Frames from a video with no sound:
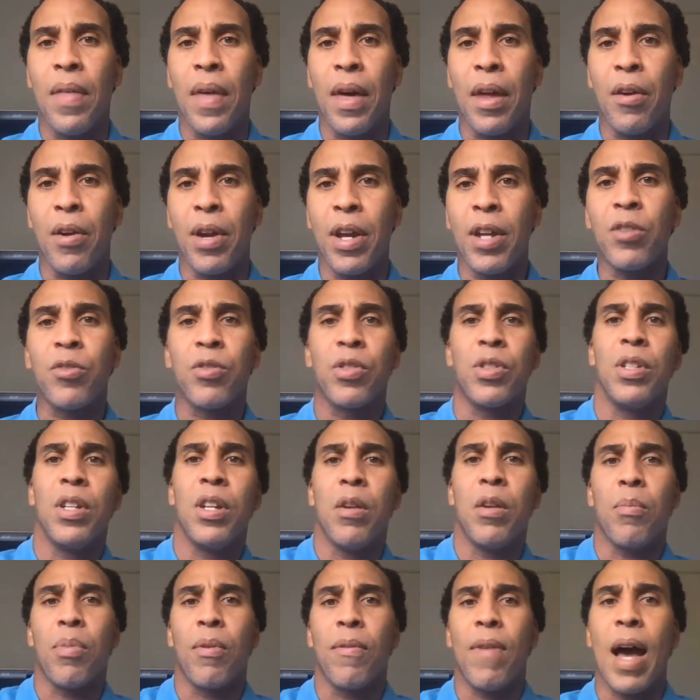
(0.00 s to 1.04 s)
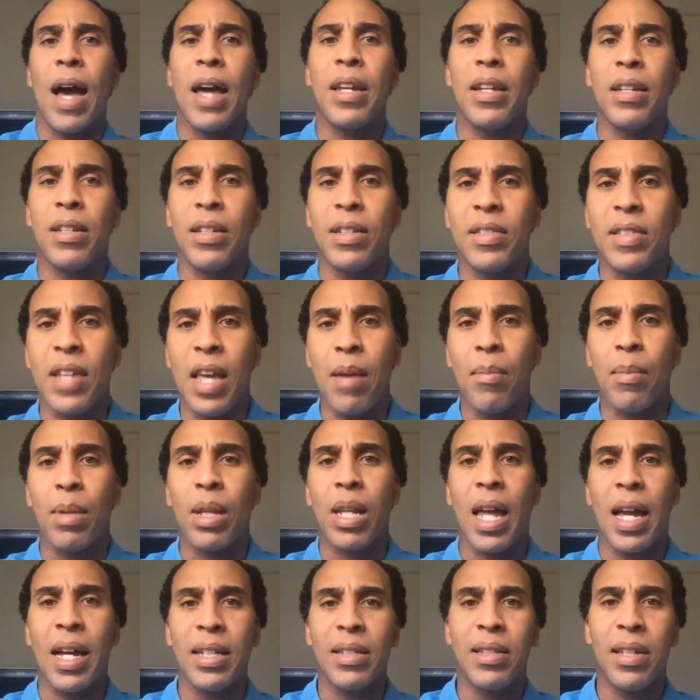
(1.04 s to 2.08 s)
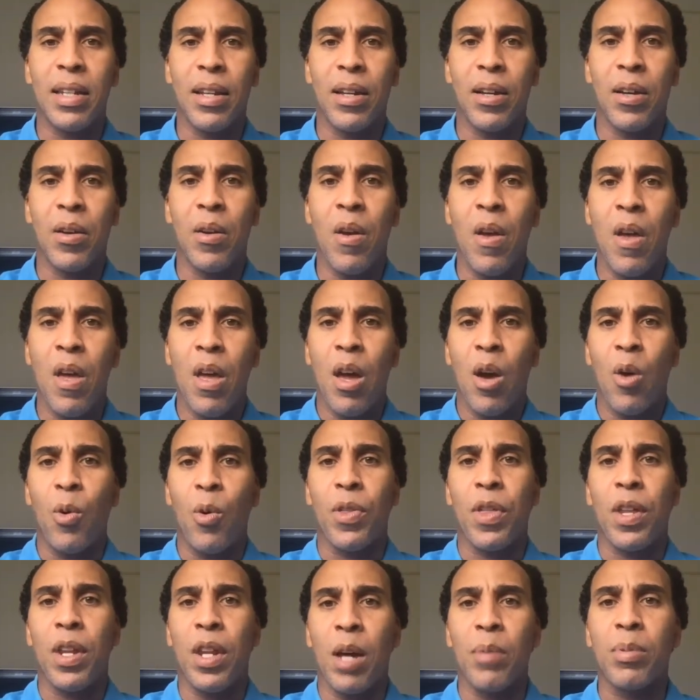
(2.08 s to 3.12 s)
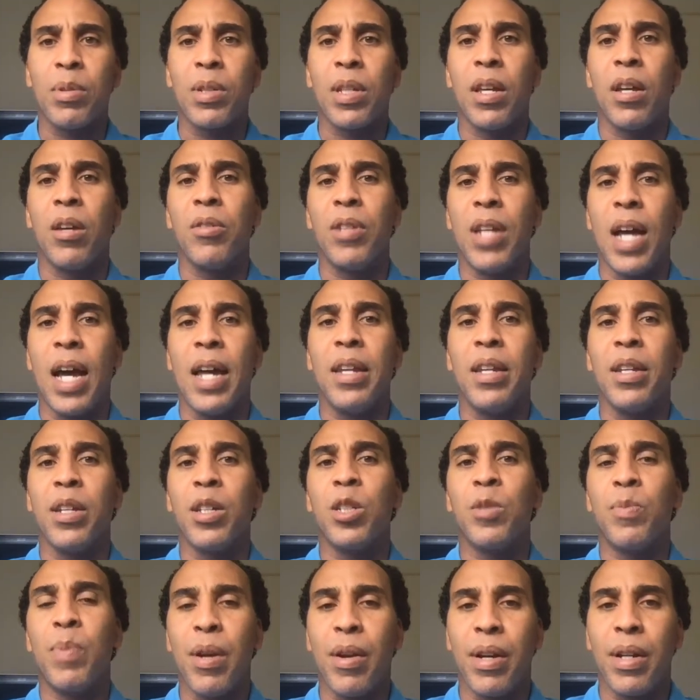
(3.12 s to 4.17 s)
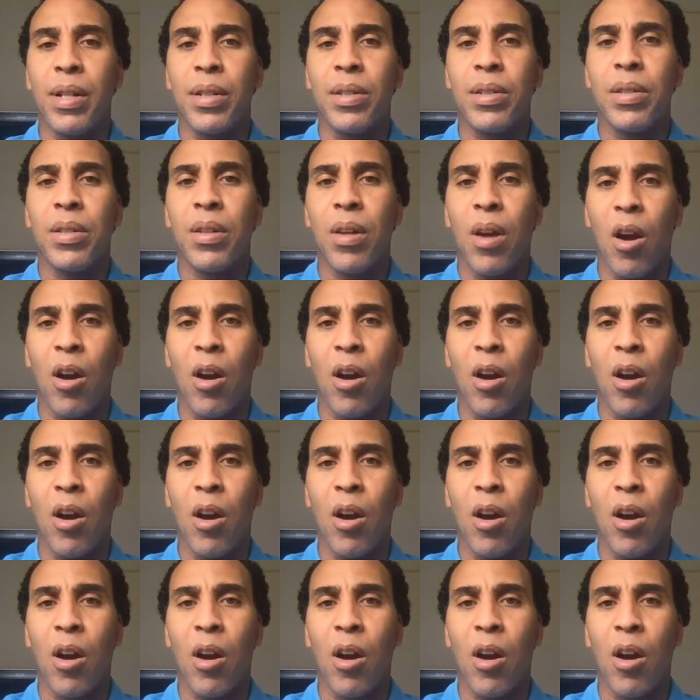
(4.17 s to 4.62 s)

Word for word: that are interested in providing the same clientele with an upscale dining experience.